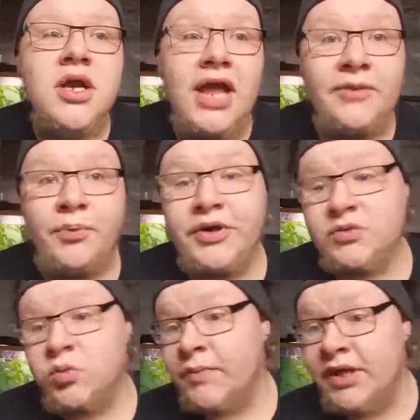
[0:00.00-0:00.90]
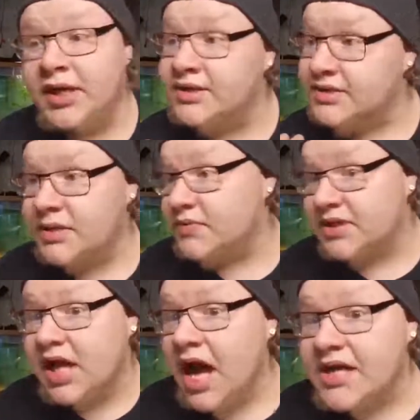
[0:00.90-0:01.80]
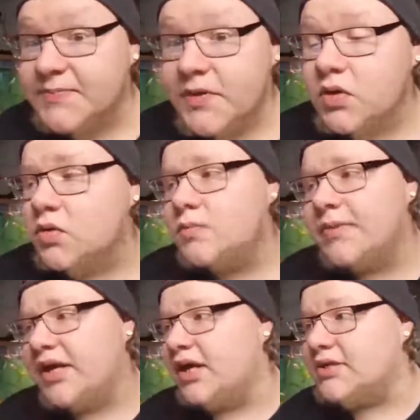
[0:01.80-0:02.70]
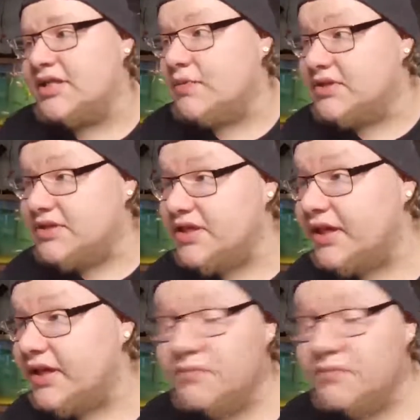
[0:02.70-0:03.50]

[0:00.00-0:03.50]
And the points were because he was in the hospital, because he was sick.